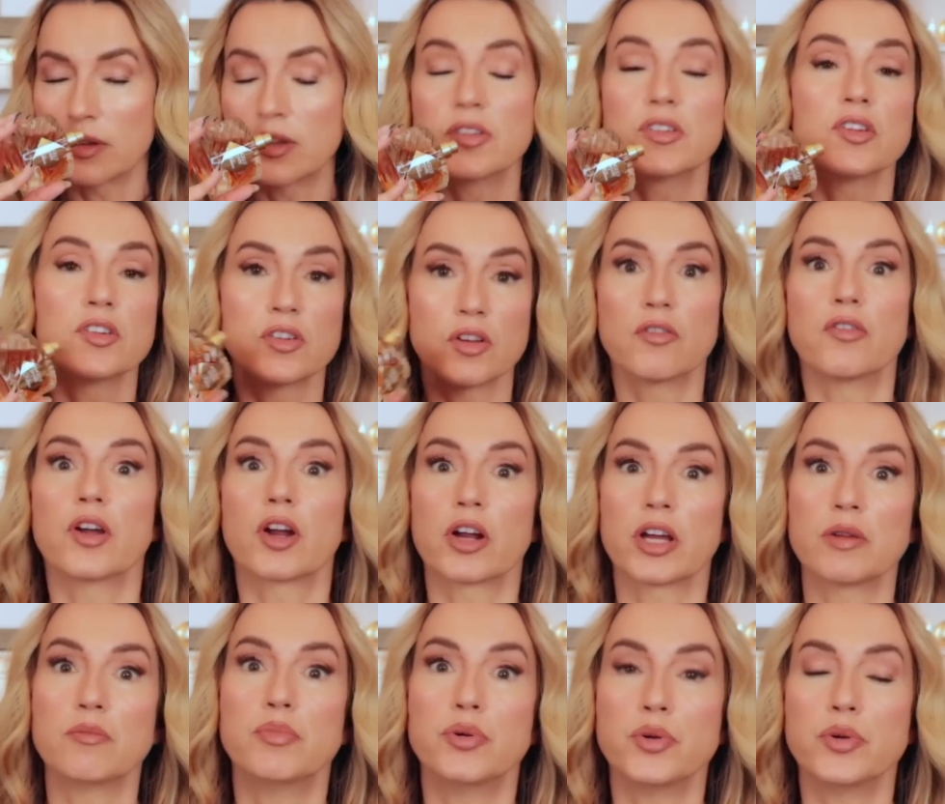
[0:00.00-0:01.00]
This is a
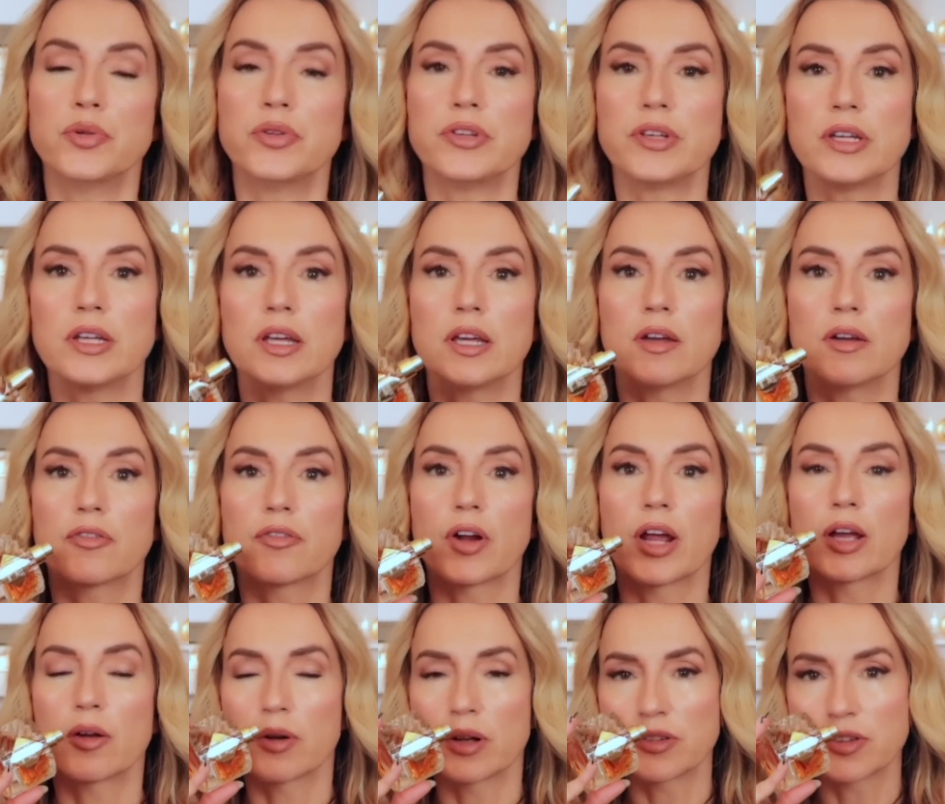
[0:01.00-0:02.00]
very boozy
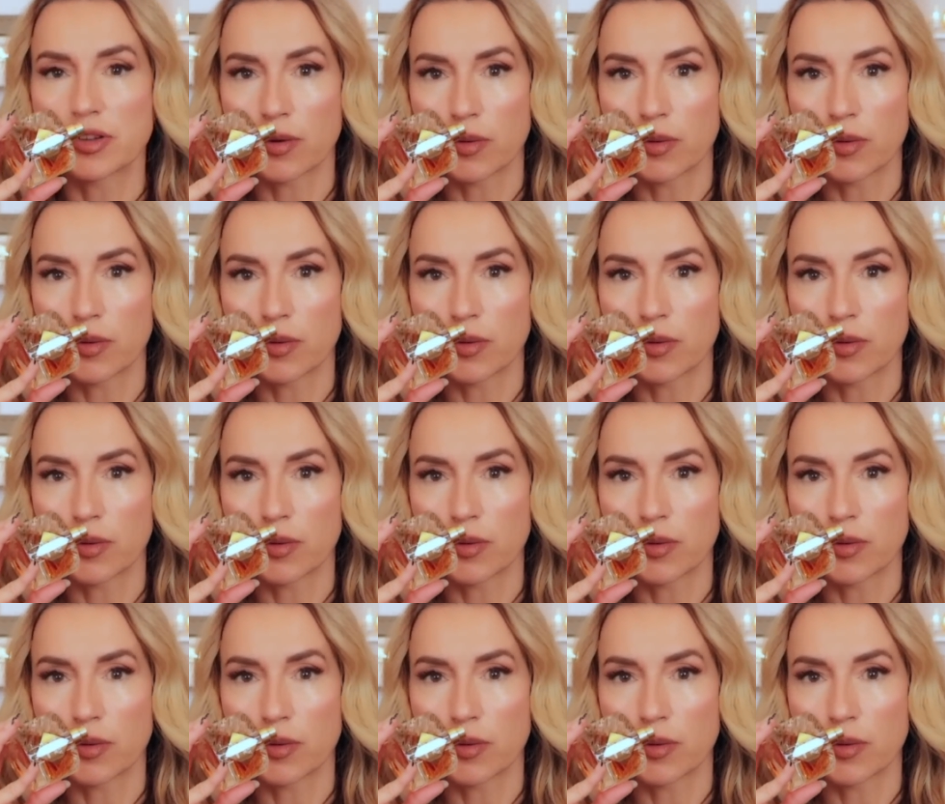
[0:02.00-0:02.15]
fragrance.